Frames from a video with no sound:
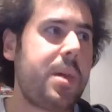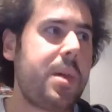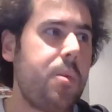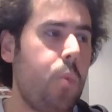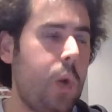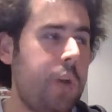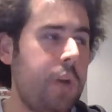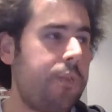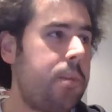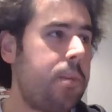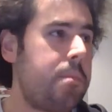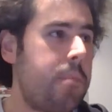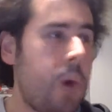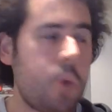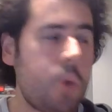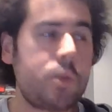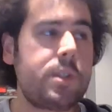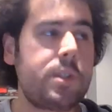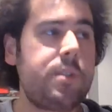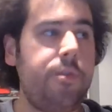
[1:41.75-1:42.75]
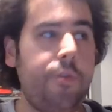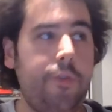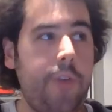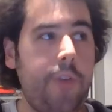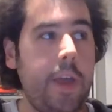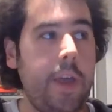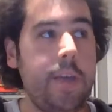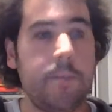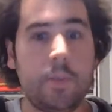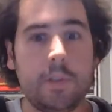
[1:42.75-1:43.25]
one of the most
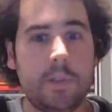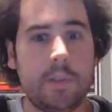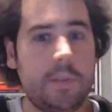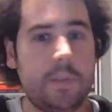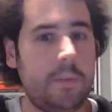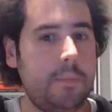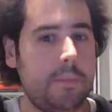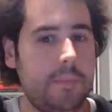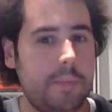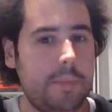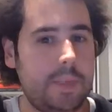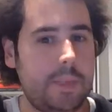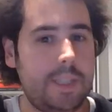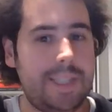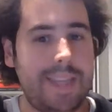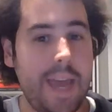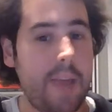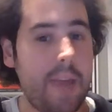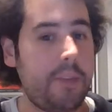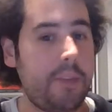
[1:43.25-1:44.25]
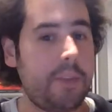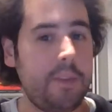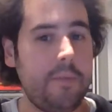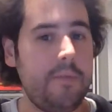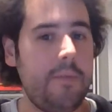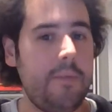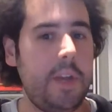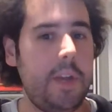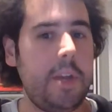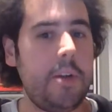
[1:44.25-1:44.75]
famous deaths
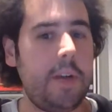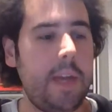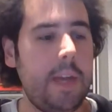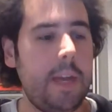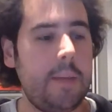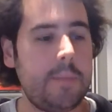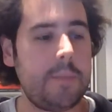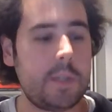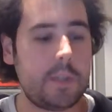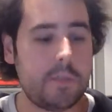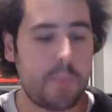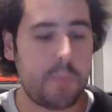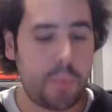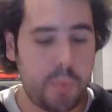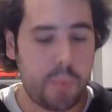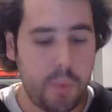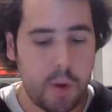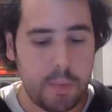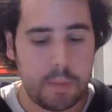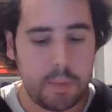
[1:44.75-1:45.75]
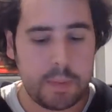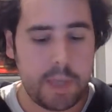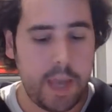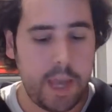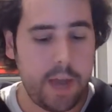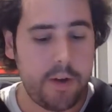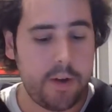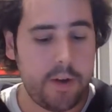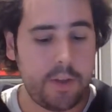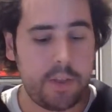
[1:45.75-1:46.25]
in video games is probably
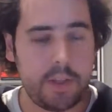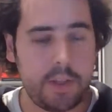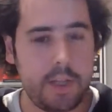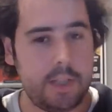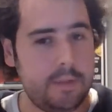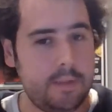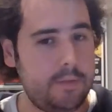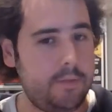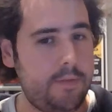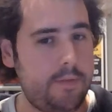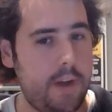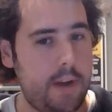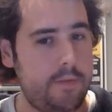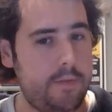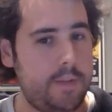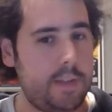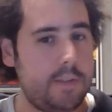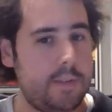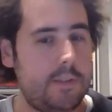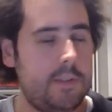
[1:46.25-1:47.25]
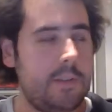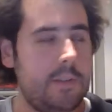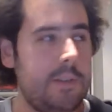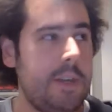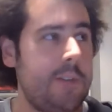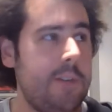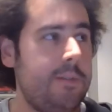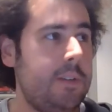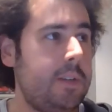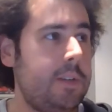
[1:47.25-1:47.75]
Aerith in Final Fantasy
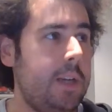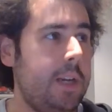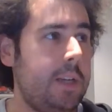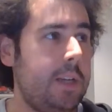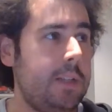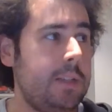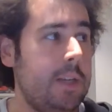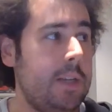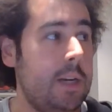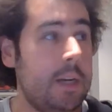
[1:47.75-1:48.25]
VII, and